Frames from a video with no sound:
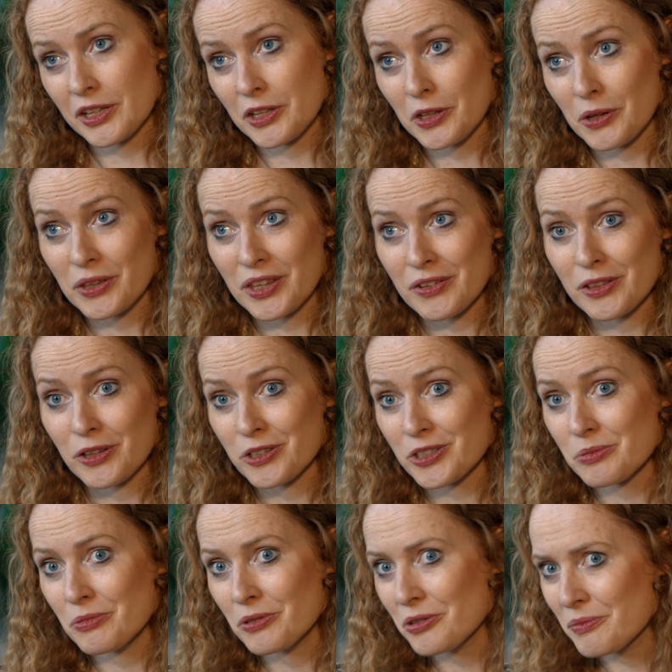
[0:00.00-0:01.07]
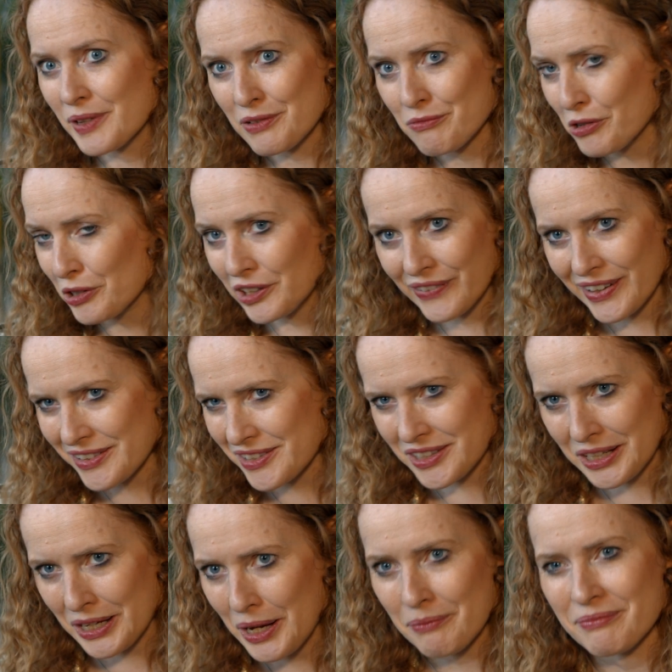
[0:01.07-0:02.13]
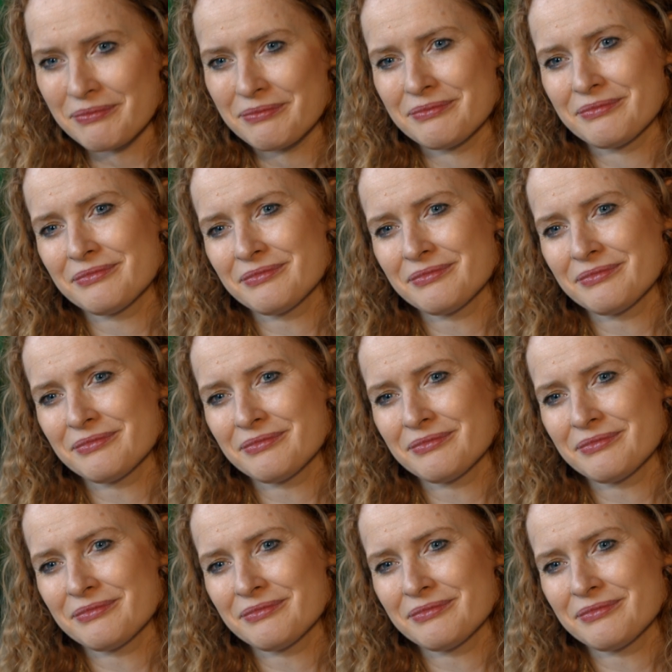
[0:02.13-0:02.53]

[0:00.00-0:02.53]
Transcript: there are lots more big royal events to come.